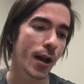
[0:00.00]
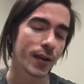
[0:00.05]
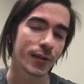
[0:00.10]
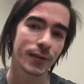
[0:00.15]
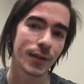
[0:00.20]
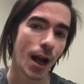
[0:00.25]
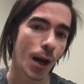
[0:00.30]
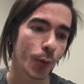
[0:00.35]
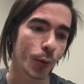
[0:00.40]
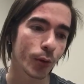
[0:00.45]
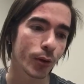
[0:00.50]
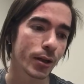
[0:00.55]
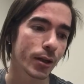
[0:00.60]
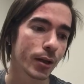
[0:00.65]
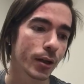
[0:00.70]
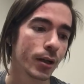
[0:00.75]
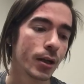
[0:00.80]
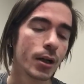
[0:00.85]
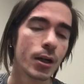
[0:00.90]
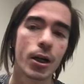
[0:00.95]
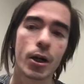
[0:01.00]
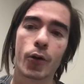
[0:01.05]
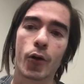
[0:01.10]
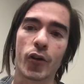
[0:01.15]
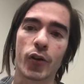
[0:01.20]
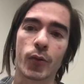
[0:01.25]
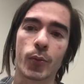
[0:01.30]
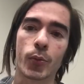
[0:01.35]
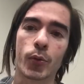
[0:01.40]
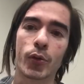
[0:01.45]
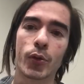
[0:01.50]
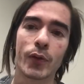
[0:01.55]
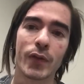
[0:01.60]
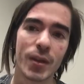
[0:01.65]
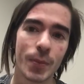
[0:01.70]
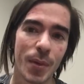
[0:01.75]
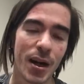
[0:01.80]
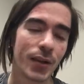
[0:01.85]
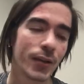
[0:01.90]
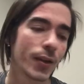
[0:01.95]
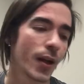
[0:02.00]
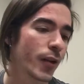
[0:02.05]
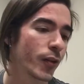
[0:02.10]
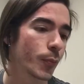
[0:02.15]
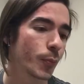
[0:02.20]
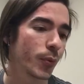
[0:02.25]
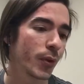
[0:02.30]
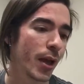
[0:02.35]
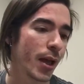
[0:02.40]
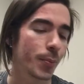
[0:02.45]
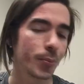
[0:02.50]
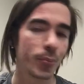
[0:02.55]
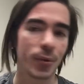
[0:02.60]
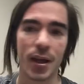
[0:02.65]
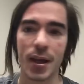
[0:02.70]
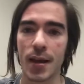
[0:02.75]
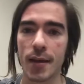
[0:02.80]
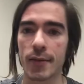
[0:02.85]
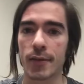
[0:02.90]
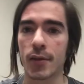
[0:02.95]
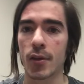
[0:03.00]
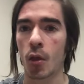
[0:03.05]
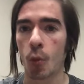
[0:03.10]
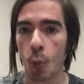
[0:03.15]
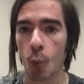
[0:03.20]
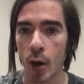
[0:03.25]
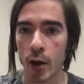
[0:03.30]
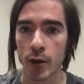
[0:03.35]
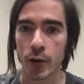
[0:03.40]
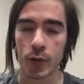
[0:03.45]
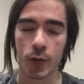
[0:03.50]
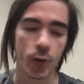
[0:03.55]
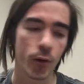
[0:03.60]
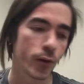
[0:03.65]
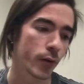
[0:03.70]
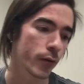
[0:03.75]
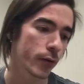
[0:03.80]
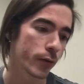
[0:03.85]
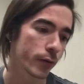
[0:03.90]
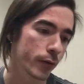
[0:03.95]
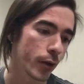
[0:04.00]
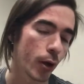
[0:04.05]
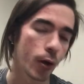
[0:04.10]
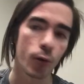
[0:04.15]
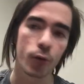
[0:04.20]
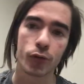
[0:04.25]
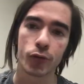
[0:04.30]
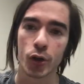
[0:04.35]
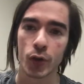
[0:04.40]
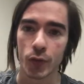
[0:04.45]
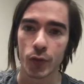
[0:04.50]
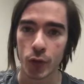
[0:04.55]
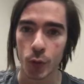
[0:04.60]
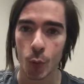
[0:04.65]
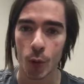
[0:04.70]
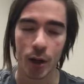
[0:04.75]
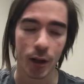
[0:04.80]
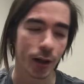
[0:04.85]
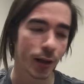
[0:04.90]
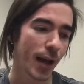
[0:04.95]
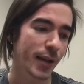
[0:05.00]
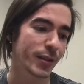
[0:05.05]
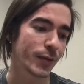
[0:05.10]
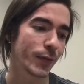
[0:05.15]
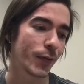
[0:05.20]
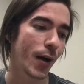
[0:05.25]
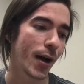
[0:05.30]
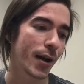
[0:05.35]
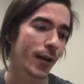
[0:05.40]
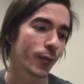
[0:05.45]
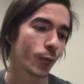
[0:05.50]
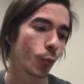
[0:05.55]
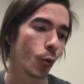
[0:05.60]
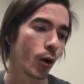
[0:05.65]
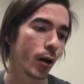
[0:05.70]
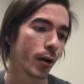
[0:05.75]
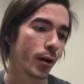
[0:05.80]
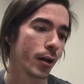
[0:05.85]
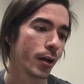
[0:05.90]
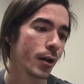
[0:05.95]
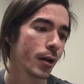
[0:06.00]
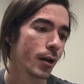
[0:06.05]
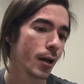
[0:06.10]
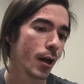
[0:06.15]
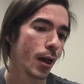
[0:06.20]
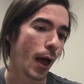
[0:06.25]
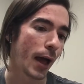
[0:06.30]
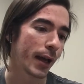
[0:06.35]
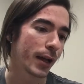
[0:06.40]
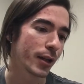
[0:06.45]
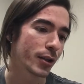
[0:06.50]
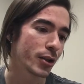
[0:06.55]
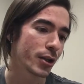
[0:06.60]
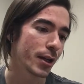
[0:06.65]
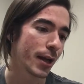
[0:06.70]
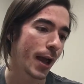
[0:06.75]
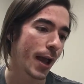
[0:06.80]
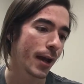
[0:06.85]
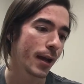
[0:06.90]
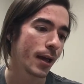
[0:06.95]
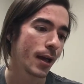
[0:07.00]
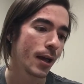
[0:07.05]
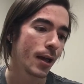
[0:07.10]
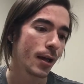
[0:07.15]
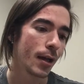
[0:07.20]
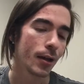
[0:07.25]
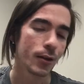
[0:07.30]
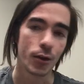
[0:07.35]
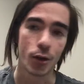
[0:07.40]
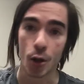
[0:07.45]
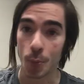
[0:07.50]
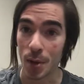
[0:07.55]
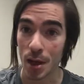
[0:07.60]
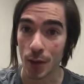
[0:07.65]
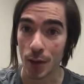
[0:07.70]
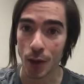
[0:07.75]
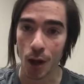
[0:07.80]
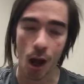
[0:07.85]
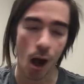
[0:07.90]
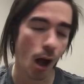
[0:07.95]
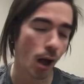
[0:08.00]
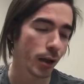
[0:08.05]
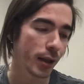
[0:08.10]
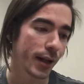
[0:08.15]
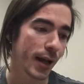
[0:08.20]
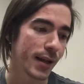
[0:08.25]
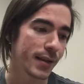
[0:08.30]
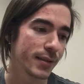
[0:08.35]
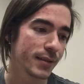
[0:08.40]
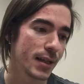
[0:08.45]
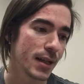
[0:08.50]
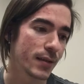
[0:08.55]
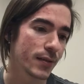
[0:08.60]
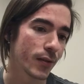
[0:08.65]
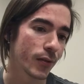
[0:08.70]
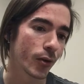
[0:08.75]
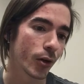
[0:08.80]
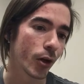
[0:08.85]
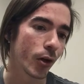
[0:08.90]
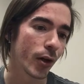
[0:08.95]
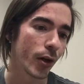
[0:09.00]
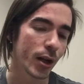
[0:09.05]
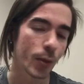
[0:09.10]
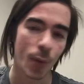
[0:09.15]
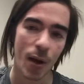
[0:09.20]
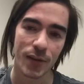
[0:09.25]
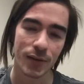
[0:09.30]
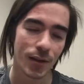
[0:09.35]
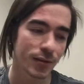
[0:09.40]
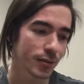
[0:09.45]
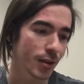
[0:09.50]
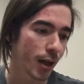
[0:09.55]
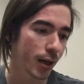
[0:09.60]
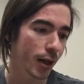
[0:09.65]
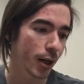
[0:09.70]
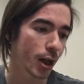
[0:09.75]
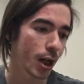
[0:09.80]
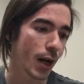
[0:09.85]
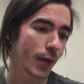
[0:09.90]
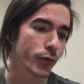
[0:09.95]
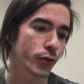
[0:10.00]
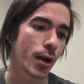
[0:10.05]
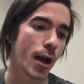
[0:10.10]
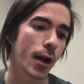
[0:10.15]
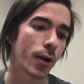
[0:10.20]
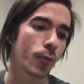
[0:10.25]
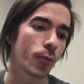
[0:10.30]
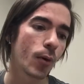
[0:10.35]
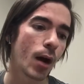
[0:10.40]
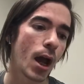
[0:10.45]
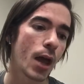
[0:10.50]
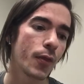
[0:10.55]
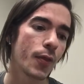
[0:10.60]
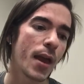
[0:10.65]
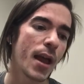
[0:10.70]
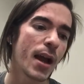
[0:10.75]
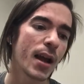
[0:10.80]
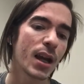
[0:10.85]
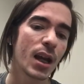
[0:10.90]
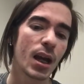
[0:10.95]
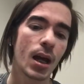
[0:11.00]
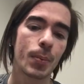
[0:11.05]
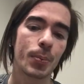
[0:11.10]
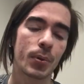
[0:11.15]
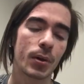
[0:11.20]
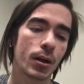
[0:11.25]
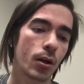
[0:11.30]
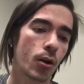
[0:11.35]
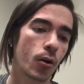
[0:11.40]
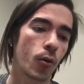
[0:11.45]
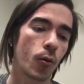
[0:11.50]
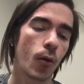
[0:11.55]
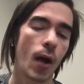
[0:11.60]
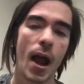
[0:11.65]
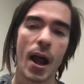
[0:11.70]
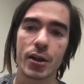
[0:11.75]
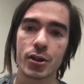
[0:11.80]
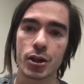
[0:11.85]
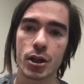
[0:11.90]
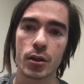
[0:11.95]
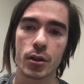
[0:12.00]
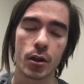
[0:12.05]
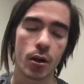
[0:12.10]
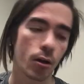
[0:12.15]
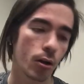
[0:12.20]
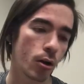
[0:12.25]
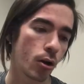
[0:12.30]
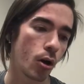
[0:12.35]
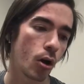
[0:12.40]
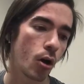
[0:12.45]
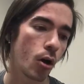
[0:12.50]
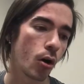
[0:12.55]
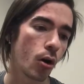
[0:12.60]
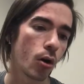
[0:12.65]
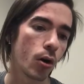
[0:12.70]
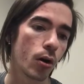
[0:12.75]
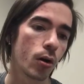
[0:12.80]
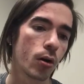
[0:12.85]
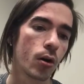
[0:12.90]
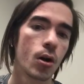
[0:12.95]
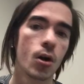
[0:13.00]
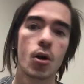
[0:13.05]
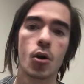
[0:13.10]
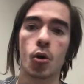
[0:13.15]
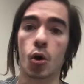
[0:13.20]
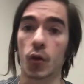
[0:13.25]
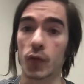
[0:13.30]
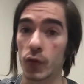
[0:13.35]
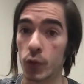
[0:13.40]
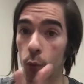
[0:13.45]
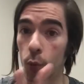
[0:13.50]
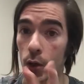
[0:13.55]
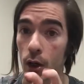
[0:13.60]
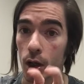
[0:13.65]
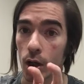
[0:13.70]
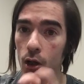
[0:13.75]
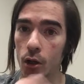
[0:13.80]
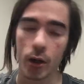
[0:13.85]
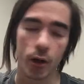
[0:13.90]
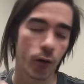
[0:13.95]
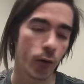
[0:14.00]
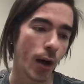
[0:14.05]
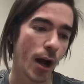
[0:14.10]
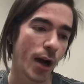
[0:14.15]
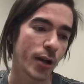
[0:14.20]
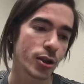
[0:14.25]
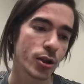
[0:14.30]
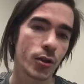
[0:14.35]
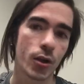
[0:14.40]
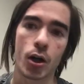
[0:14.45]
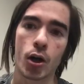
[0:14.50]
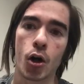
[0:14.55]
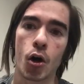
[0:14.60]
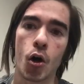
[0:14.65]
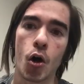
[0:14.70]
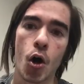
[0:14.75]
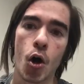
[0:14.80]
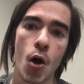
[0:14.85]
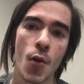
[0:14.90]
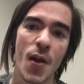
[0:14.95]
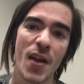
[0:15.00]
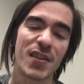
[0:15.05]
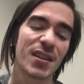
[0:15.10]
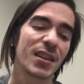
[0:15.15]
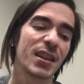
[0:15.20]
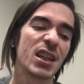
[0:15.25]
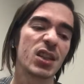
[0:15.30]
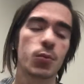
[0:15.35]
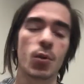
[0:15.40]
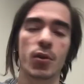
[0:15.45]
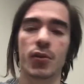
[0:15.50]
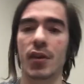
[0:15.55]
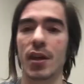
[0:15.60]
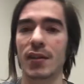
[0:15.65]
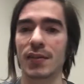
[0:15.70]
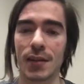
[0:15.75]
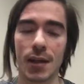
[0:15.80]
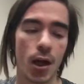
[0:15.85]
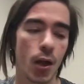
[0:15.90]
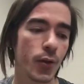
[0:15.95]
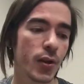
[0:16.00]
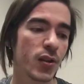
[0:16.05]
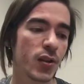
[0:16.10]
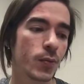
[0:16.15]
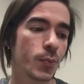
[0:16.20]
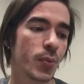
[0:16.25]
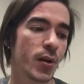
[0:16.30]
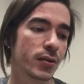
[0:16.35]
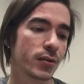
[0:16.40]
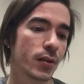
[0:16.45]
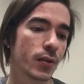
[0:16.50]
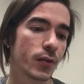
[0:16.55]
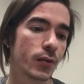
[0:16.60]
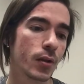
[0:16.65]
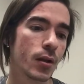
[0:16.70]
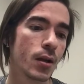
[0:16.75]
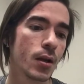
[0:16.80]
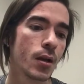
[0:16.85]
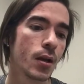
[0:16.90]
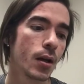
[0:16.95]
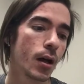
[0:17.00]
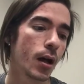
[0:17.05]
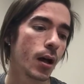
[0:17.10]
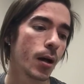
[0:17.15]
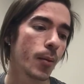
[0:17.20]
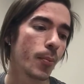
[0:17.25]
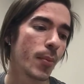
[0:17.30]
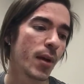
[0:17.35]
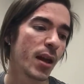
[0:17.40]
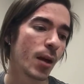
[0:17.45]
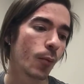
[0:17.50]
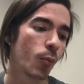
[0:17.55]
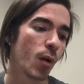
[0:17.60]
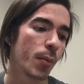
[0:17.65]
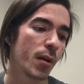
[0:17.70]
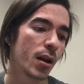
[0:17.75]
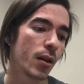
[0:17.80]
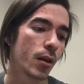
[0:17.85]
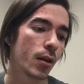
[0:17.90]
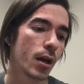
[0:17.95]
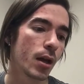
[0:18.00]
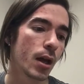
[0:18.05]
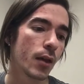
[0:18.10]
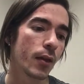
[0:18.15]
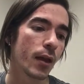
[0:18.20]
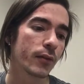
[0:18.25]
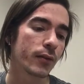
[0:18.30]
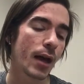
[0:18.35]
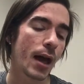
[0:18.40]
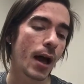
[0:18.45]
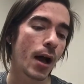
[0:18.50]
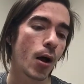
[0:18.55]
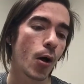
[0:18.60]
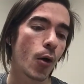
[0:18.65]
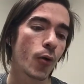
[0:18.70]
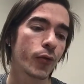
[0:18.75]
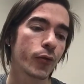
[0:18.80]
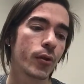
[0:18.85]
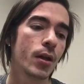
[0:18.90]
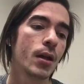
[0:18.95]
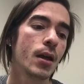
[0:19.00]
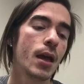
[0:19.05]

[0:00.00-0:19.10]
It's not really a Christmas movie, but it does take place in the winter and the snow. So if you want to classify it as one, I guess you can you know, being the holiday seasons and all. Anyways, let's not get off track, right? they end up crashing their car, or if you want to call it crashing their car, that's at least what they tell these business uh, men and women in, in this house.